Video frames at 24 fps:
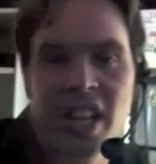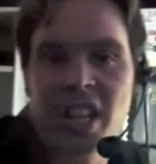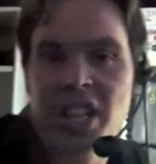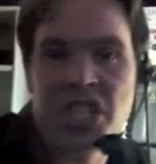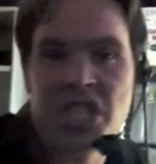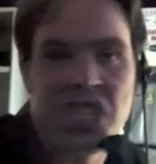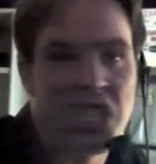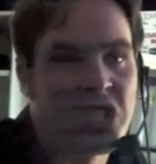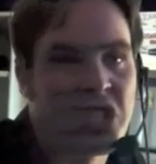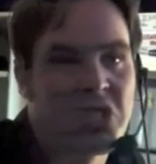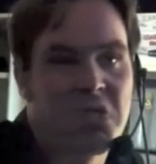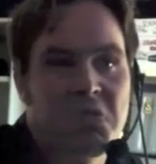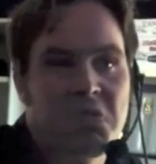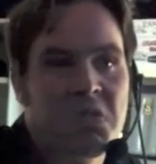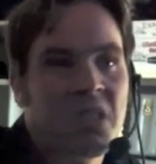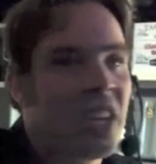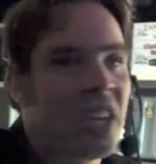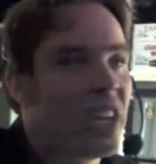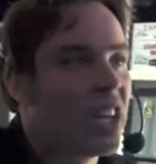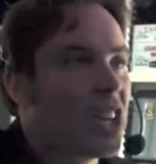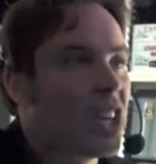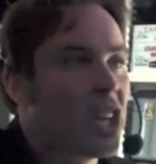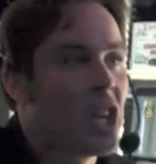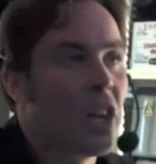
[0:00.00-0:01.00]
and just.
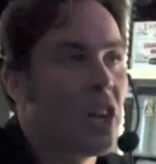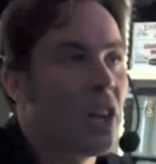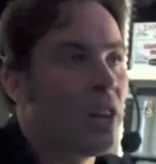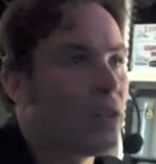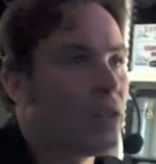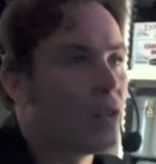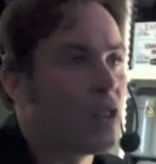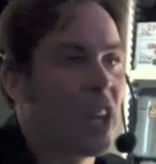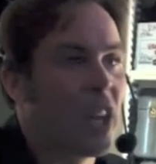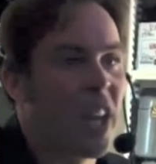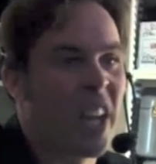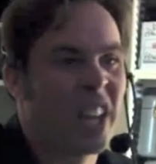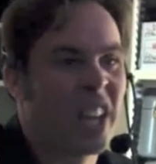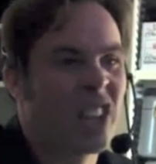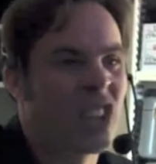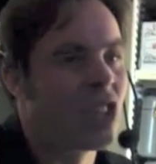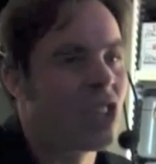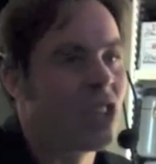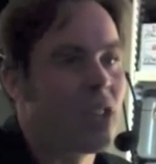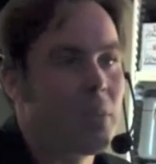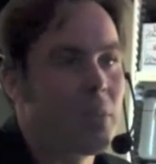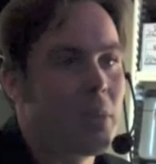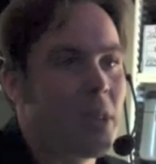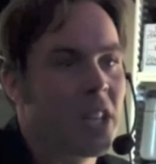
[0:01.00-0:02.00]
For
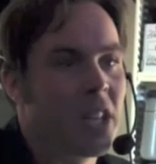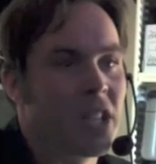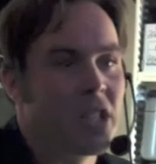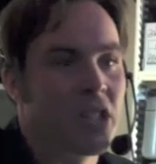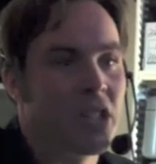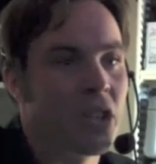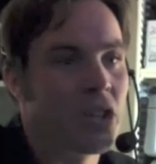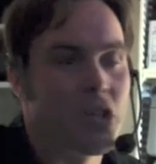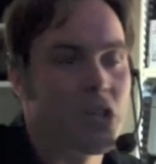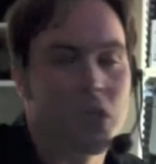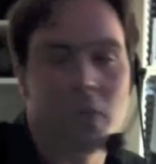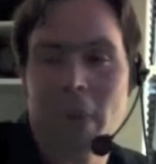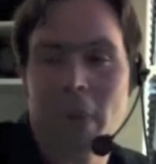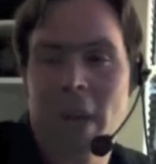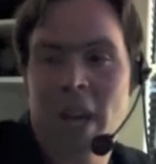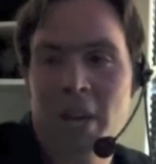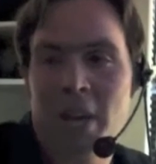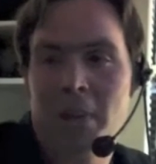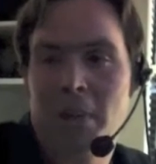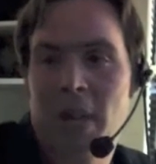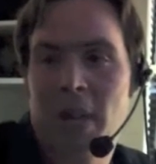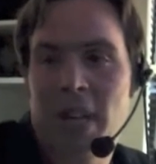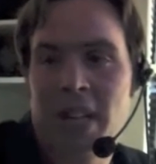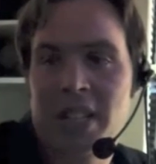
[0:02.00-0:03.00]
30 minutes, go shoot
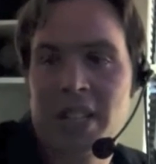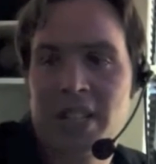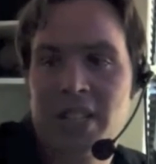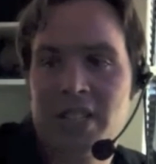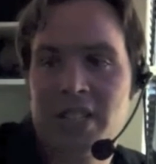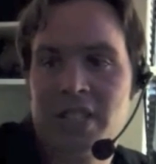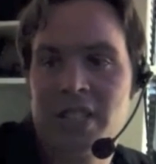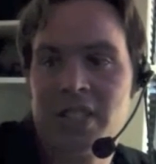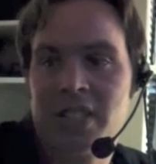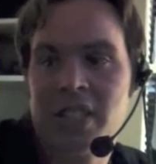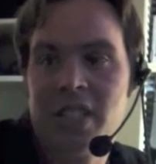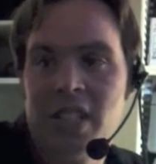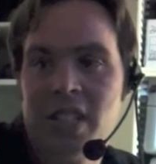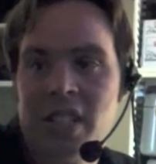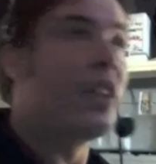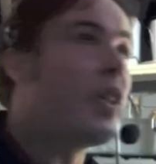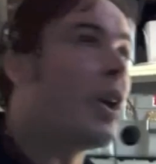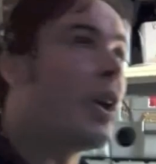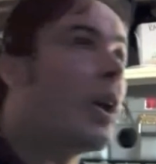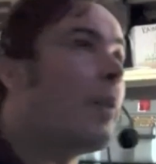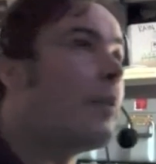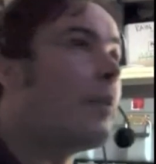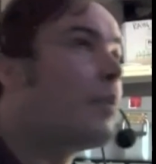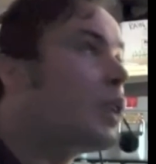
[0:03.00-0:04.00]
batting practice.
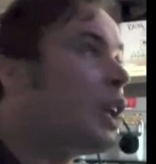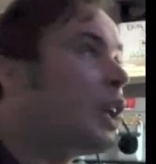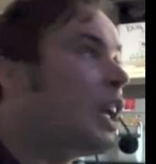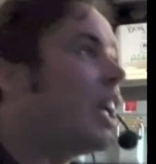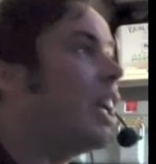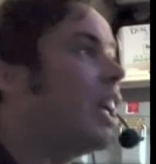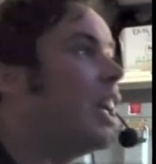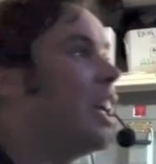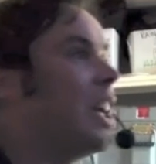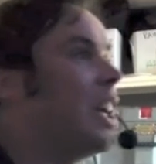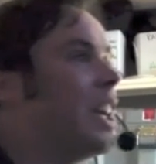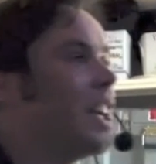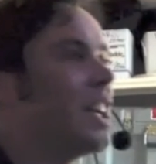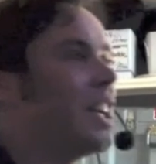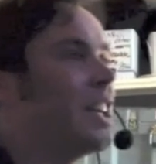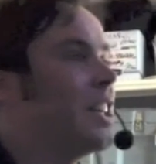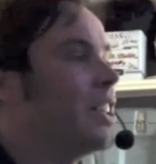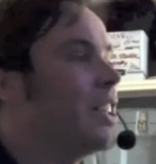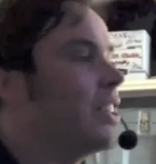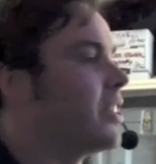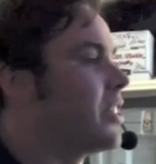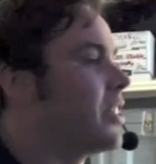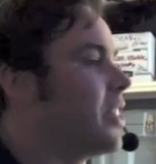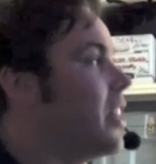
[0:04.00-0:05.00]
The key
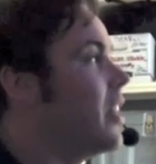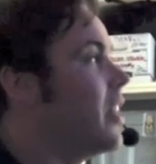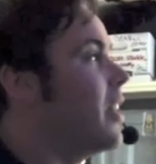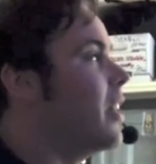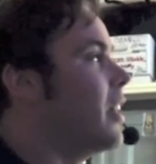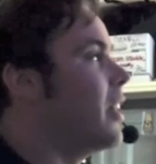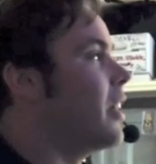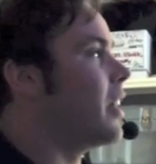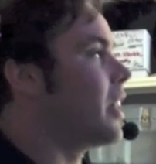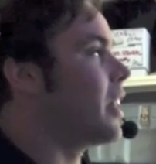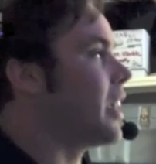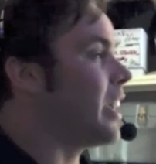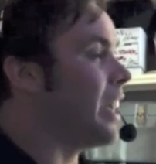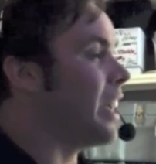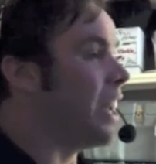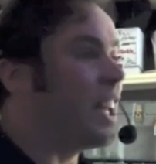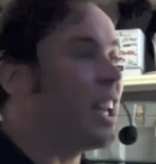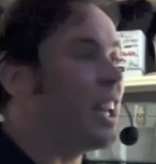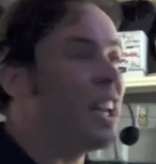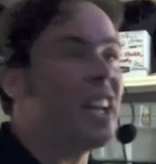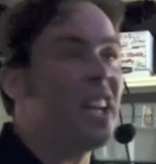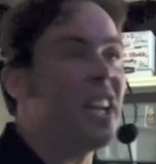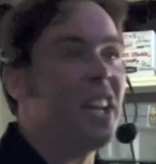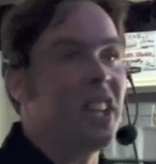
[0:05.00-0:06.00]
is
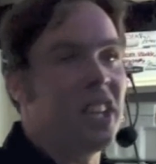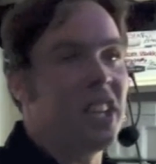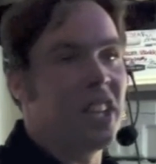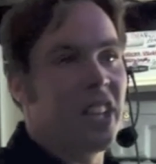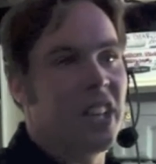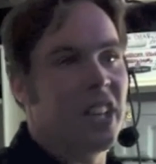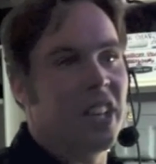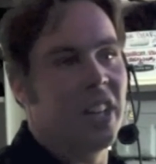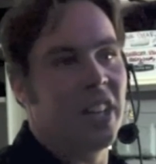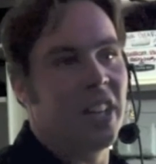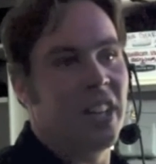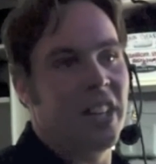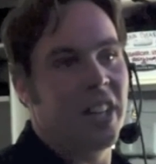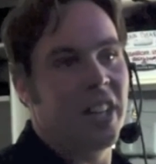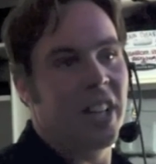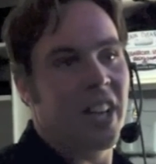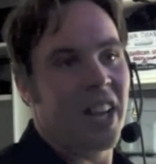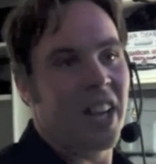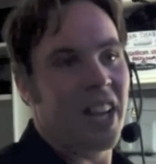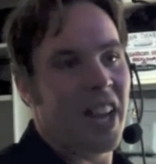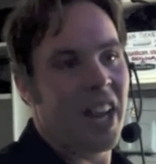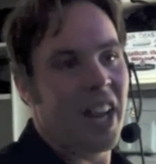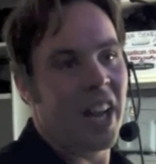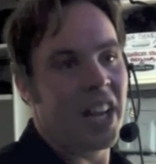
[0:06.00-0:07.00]
get in here
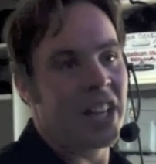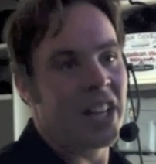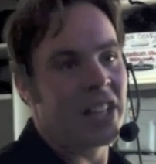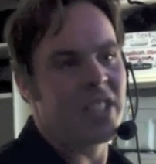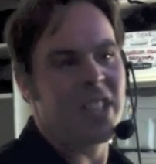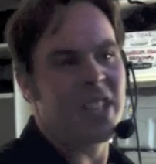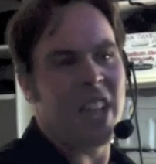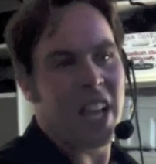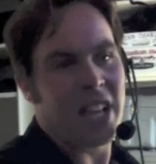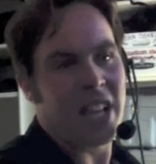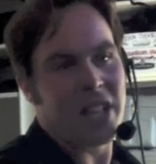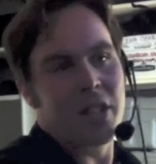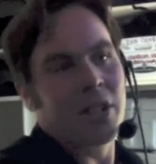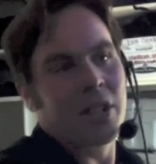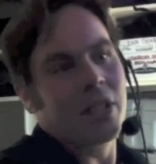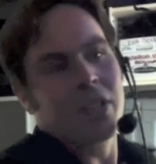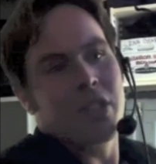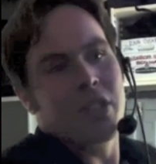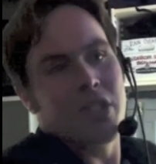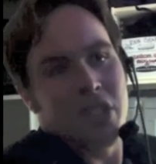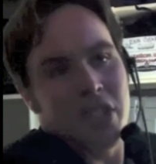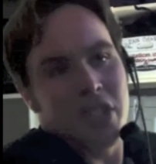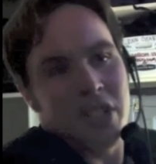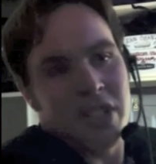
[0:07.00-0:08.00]
and do your